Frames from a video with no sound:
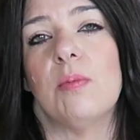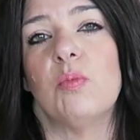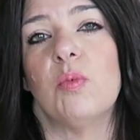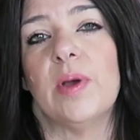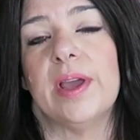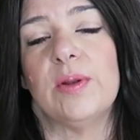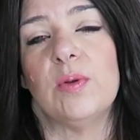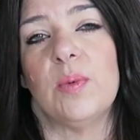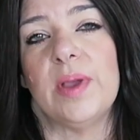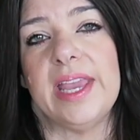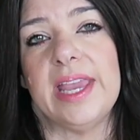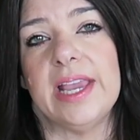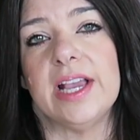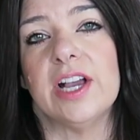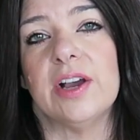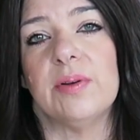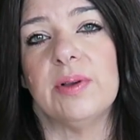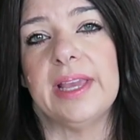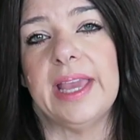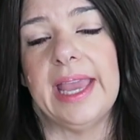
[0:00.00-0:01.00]
When we
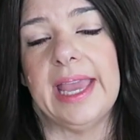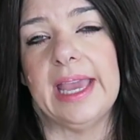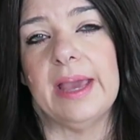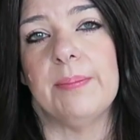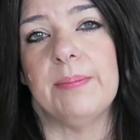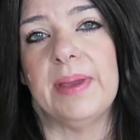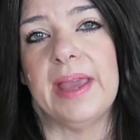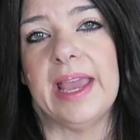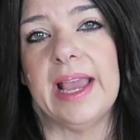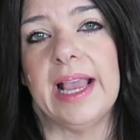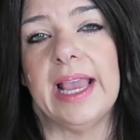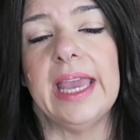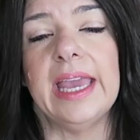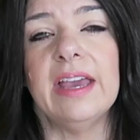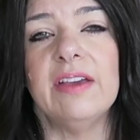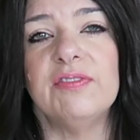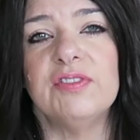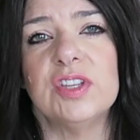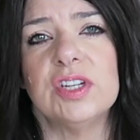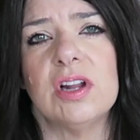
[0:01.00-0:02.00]
go camping,
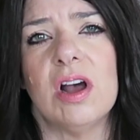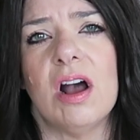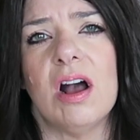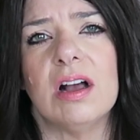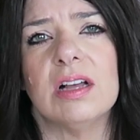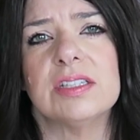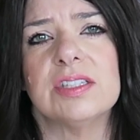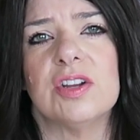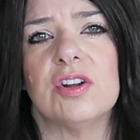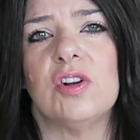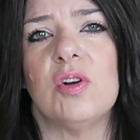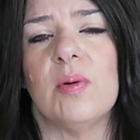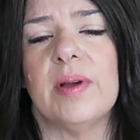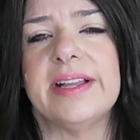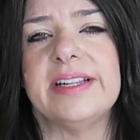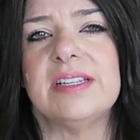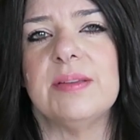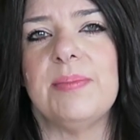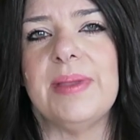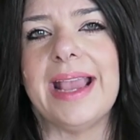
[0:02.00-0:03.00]
if the dogs are
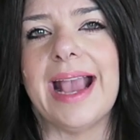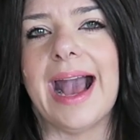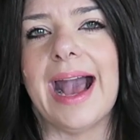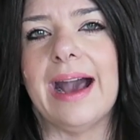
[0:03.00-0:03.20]
going to be